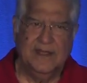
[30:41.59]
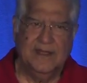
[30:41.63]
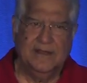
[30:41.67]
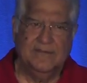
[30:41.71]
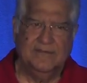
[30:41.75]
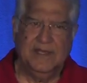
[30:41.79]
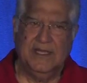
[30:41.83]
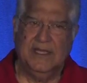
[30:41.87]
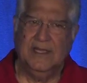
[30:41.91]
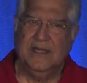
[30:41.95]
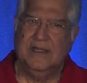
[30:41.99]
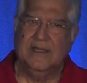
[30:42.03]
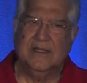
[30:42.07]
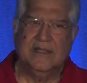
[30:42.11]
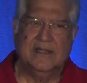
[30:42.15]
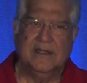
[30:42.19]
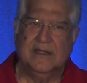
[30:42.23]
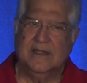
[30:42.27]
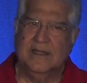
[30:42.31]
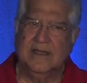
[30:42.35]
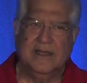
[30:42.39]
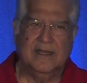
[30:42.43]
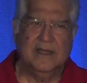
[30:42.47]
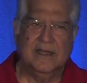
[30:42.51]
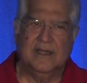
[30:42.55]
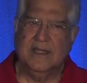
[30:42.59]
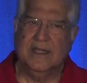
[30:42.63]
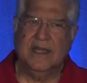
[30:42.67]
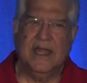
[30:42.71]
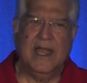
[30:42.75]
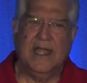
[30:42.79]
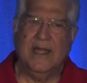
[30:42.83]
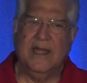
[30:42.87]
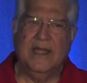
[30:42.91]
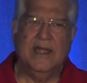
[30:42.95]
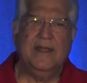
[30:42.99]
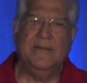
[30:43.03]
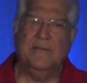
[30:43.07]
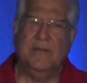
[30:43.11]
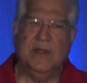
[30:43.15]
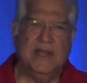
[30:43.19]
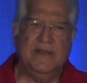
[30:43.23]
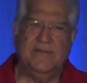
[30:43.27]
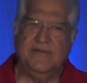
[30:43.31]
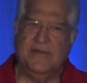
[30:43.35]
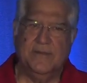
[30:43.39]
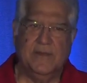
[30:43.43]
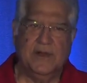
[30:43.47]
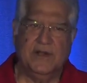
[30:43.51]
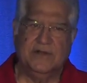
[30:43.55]
we didn't get any money
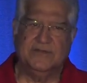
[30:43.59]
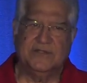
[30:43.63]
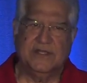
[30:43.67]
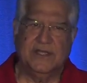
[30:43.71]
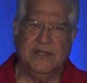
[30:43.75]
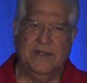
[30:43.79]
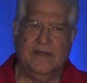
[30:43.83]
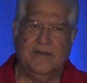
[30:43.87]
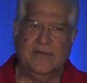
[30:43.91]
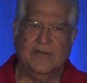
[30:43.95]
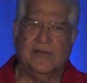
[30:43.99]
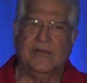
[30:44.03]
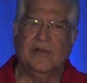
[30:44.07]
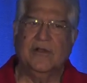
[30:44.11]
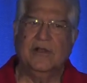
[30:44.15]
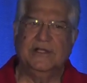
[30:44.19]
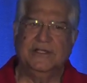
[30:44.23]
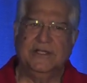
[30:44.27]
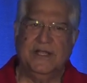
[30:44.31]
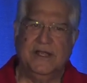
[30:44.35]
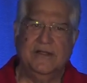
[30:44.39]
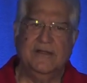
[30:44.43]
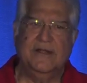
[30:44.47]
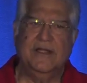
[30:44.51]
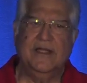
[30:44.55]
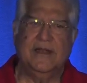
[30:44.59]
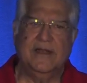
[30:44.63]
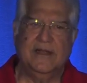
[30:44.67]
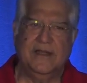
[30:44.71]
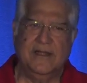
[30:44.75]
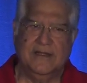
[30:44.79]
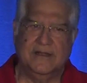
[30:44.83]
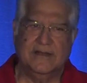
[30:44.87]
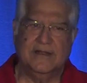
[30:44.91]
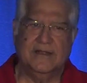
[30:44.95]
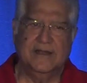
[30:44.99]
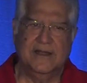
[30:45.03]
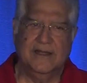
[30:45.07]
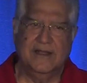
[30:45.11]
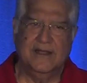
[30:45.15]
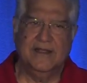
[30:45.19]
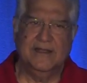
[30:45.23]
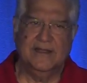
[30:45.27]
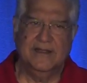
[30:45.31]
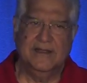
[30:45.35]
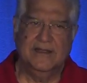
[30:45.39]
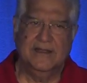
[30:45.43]
from outside. It was all generated internally.